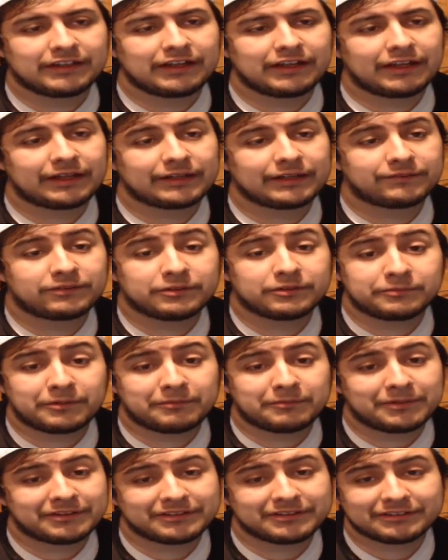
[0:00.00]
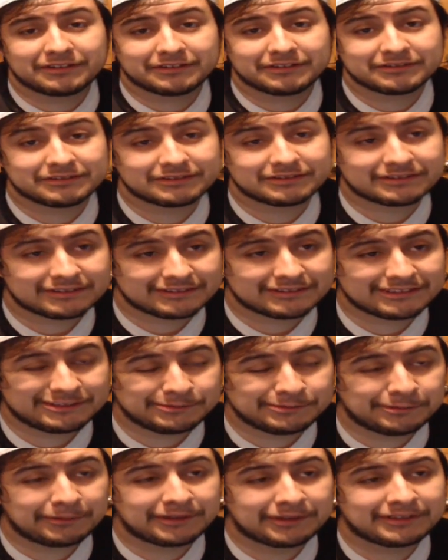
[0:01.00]
And if you've been missing those, you've
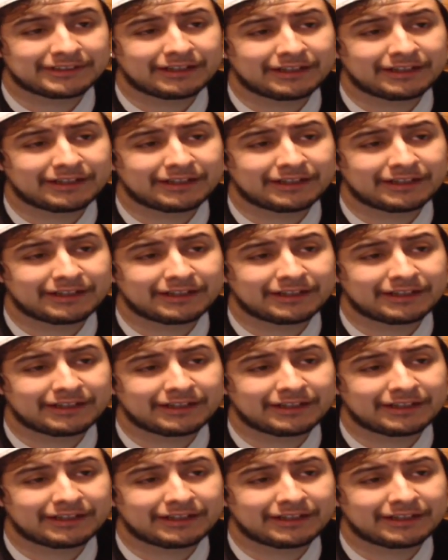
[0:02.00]
been missing